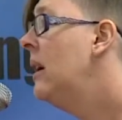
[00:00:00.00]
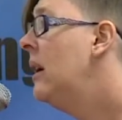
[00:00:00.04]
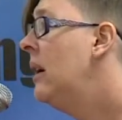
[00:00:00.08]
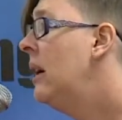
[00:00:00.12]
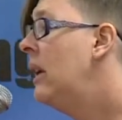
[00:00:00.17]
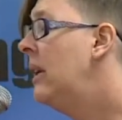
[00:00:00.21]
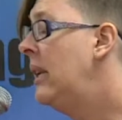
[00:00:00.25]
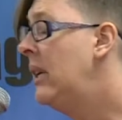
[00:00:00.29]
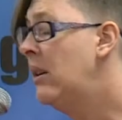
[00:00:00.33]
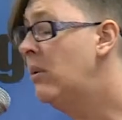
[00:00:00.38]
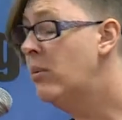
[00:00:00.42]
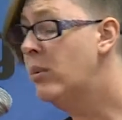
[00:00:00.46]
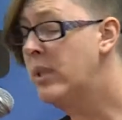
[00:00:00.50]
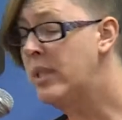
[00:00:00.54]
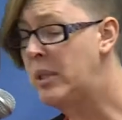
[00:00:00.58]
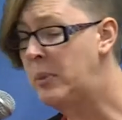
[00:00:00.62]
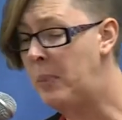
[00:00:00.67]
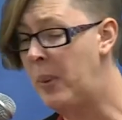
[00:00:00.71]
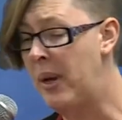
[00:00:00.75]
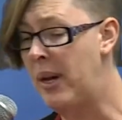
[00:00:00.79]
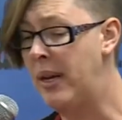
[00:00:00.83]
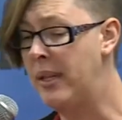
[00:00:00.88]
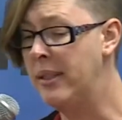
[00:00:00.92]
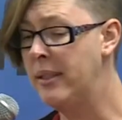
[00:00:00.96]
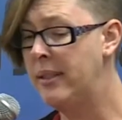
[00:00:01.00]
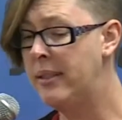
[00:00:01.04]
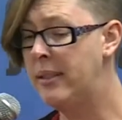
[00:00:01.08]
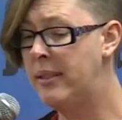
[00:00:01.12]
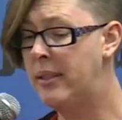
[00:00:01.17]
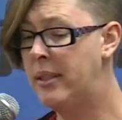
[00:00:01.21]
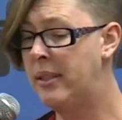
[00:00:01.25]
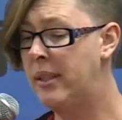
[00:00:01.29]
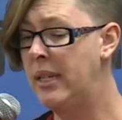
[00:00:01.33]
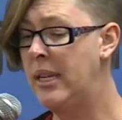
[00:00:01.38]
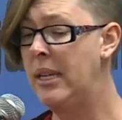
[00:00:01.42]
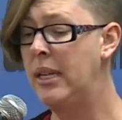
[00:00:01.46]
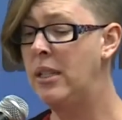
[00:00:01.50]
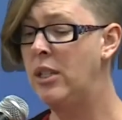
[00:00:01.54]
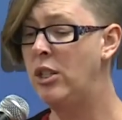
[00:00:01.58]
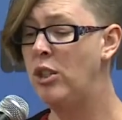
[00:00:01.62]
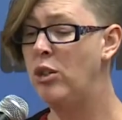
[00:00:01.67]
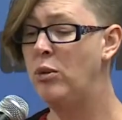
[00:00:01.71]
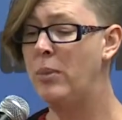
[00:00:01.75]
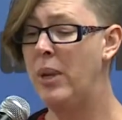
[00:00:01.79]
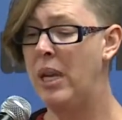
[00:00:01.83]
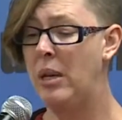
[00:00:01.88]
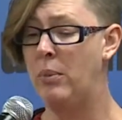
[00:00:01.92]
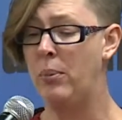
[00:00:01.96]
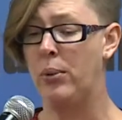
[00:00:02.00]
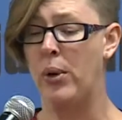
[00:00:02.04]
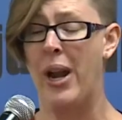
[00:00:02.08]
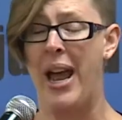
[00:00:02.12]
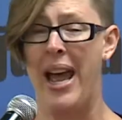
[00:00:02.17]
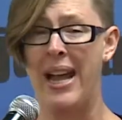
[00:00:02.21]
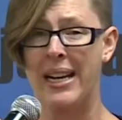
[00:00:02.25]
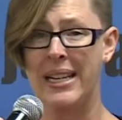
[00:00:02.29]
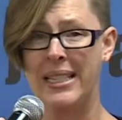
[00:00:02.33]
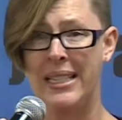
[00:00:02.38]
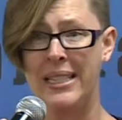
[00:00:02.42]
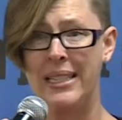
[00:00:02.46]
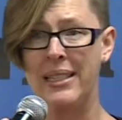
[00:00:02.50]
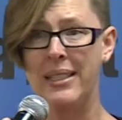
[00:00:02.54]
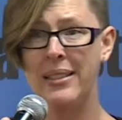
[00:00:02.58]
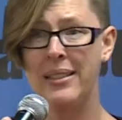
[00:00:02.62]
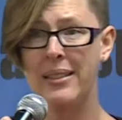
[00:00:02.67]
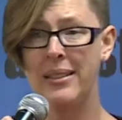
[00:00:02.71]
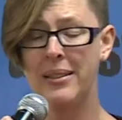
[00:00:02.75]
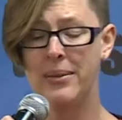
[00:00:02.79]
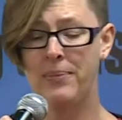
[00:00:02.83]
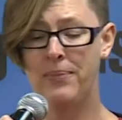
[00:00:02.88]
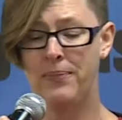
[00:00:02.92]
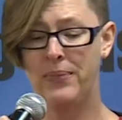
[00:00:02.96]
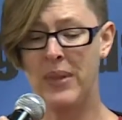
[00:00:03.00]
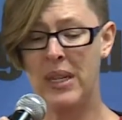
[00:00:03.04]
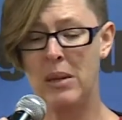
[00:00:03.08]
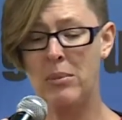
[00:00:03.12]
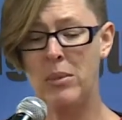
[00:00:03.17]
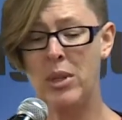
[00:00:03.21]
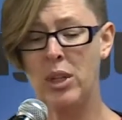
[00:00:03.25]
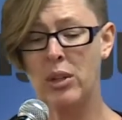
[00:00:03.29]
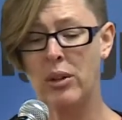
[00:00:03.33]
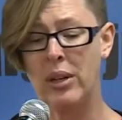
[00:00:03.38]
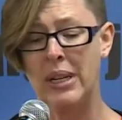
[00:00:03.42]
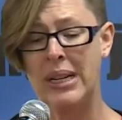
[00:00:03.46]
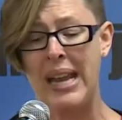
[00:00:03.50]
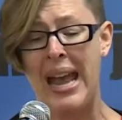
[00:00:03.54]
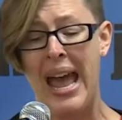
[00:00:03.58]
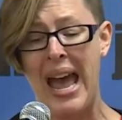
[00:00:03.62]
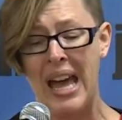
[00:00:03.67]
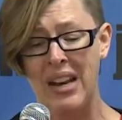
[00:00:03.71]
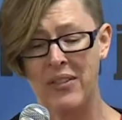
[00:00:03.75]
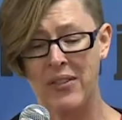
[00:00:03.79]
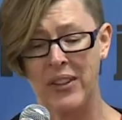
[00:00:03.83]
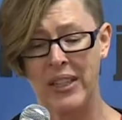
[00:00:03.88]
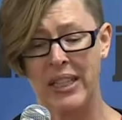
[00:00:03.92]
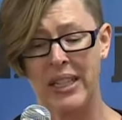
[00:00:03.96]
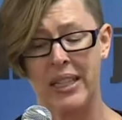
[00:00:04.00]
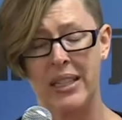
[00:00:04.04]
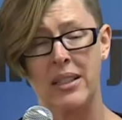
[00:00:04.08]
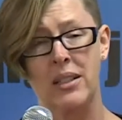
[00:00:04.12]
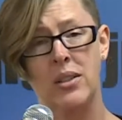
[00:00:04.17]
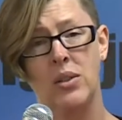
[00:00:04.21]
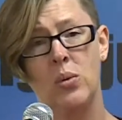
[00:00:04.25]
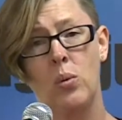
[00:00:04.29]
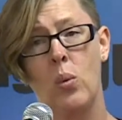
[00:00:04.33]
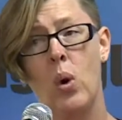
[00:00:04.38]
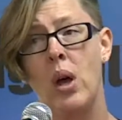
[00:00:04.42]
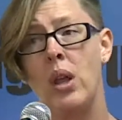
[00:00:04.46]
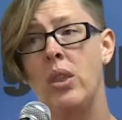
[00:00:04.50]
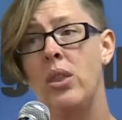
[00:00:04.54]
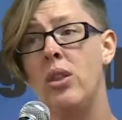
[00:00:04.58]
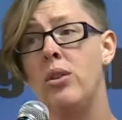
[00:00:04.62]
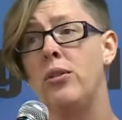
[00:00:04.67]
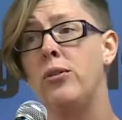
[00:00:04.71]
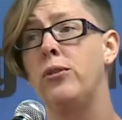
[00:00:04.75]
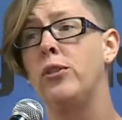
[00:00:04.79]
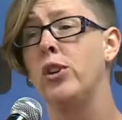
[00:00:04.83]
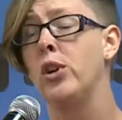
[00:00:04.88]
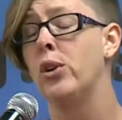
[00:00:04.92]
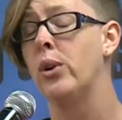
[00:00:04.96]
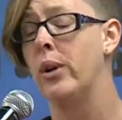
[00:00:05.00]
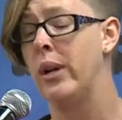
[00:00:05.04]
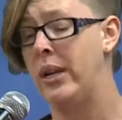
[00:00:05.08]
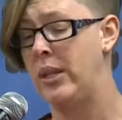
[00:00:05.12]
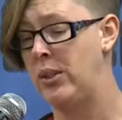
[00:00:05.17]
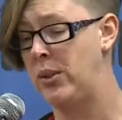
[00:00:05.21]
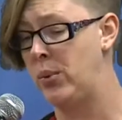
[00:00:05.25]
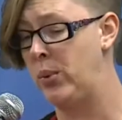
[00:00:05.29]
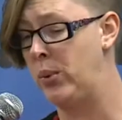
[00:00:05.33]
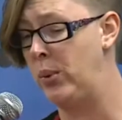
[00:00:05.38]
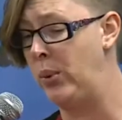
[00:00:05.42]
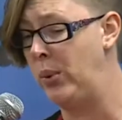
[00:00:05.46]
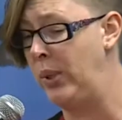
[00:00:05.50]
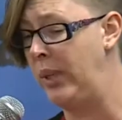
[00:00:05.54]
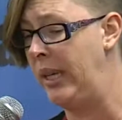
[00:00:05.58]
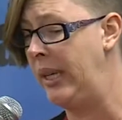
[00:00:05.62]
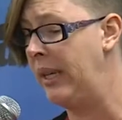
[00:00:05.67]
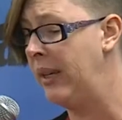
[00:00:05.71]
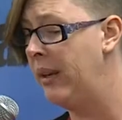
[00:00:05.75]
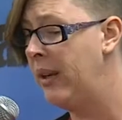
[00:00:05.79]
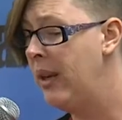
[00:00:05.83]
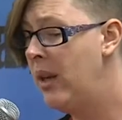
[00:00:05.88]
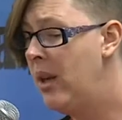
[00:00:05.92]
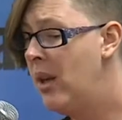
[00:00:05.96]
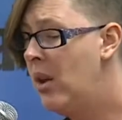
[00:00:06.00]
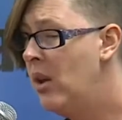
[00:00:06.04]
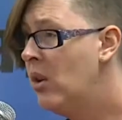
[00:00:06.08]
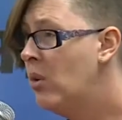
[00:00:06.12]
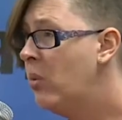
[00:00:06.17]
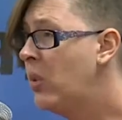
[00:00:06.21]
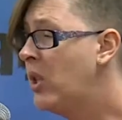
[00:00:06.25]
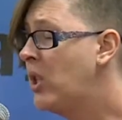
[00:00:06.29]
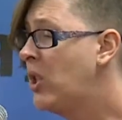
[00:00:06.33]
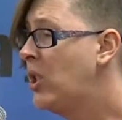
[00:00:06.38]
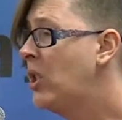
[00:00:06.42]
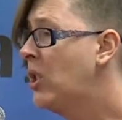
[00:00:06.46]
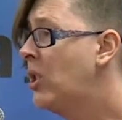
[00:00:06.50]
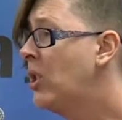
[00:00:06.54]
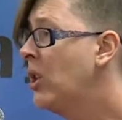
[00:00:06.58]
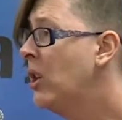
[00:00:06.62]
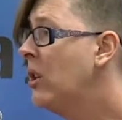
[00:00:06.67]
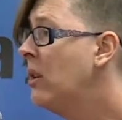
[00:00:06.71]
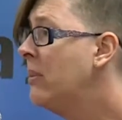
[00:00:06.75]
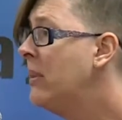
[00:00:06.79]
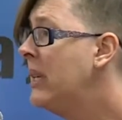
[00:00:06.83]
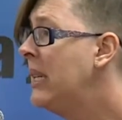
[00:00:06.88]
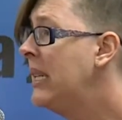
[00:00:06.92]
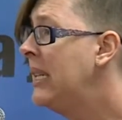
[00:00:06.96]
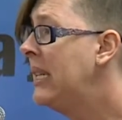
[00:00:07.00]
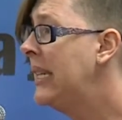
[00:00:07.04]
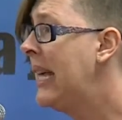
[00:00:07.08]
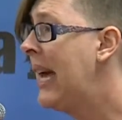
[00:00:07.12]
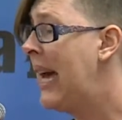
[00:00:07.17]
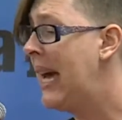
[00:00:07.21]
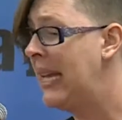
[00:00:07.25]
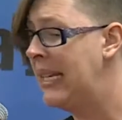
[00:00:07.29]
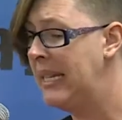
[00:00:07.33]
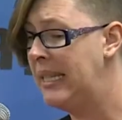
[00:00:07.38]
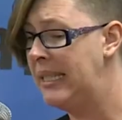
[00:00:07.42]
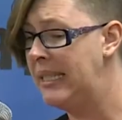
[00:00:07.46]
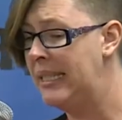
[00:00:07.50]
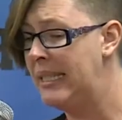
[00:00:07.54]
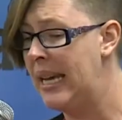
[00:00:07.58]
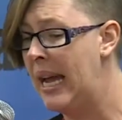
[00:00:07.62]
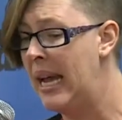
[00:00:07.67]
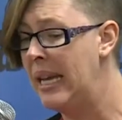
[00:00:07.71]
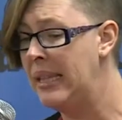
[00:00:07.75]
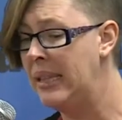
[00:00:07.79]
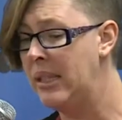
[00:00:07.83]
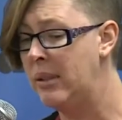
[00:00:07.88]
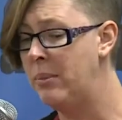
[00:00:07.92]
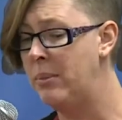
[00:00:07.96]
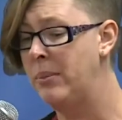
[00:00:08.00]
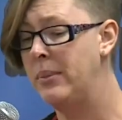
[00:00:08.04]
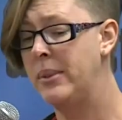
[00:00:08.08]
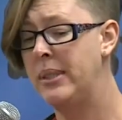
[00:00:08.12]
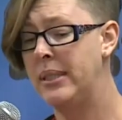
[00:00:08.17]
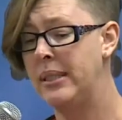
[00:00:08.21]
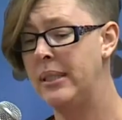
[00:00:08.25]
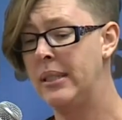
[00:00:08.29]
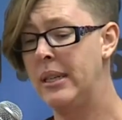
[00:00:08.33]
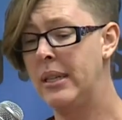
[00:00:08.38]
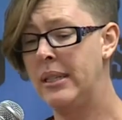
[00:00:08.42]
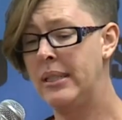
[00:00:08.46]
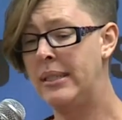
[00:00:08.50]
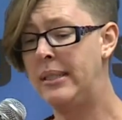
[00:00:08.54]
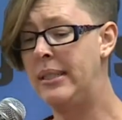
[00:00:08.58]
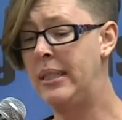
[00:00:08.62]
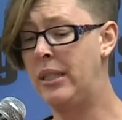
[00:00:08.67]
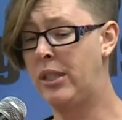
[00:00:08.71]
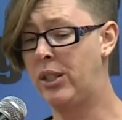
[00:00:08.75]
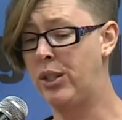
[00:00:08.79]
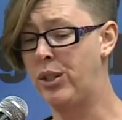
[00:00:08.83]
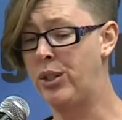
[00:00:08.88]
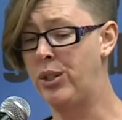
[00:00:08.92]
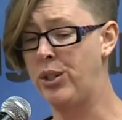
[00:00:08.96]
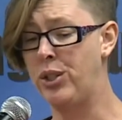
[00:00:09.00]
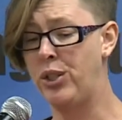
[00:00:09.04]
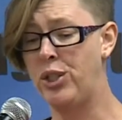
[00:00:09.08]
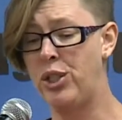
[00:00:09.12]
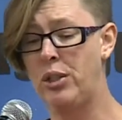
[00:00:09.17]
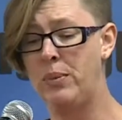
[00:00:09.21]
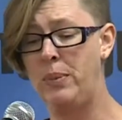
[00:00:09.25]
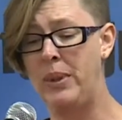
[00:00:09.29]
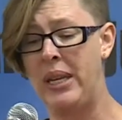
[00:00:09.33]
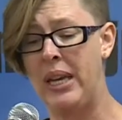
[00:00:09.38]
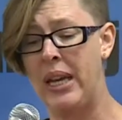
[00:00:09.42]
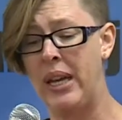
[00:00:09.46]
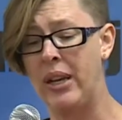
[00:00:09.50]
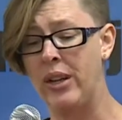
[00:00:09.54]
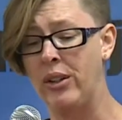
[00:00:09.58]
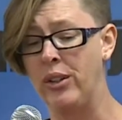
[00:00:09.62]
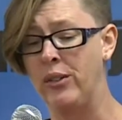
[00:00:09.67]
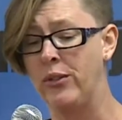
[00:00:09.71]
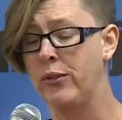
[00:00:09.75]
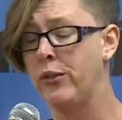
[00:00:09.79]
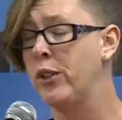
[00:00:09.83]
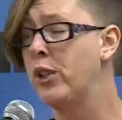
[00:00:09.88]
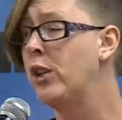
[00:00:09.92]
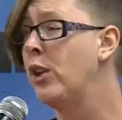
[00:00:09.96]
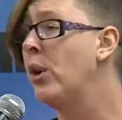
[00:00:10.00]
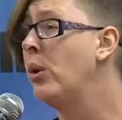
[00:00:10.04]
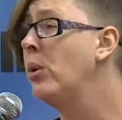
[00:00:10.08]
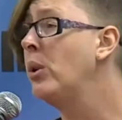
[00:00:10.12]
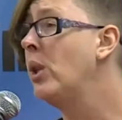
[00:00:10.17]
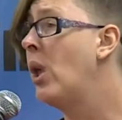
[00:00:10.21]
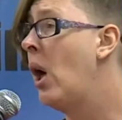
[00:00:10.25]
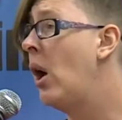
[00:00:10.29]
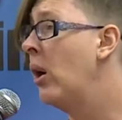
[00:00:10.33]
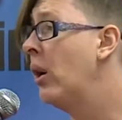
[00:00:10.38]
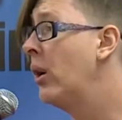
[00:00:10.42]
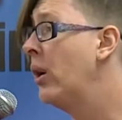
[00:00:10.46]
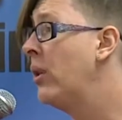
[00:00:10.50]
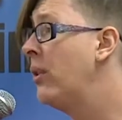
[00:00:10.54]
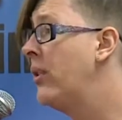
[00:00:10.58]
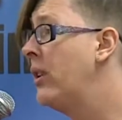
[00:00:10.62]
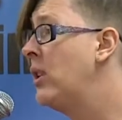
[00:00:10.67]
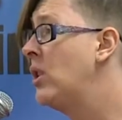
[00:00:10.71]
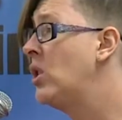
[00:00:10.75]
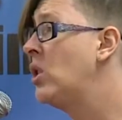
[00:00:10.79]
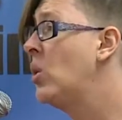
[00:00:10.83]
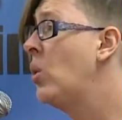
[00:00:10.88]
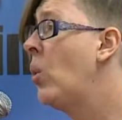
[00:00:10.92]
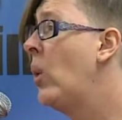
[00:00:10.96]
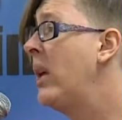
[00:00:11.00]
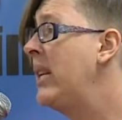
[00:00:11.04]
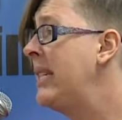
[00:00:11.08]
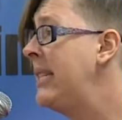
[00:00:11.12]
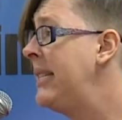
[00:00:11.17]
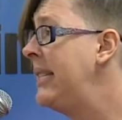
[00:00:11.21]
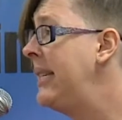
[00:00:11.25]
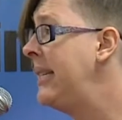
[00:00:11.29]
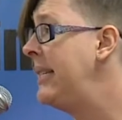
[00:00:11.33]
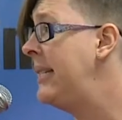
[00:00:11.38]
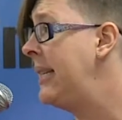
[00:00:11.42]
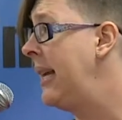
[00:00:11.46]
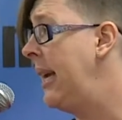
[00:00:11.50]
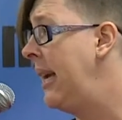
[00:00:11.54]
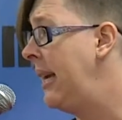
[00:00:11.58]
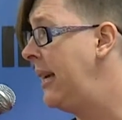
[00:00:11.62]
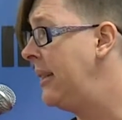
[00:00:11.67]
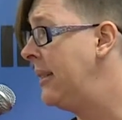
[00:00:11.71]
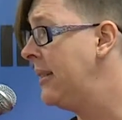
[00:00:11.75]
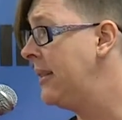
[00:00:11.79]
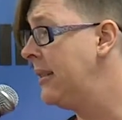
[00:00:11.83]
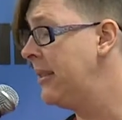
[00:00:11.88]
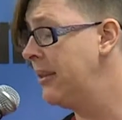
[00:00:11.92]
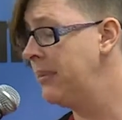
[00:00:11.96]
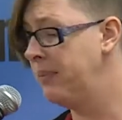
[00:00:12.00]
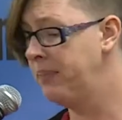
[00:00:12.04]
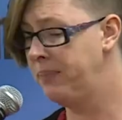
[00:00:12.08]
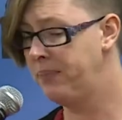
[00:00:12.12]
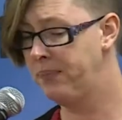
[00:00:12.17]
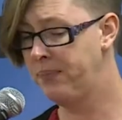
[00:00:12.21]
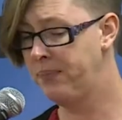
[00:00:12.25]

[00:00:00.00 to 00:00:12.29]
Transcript: And in response to the inhumane practice, immigrant advocates won the Flores ruling, which determined that asylum seekers should be held for no longer than 20 days.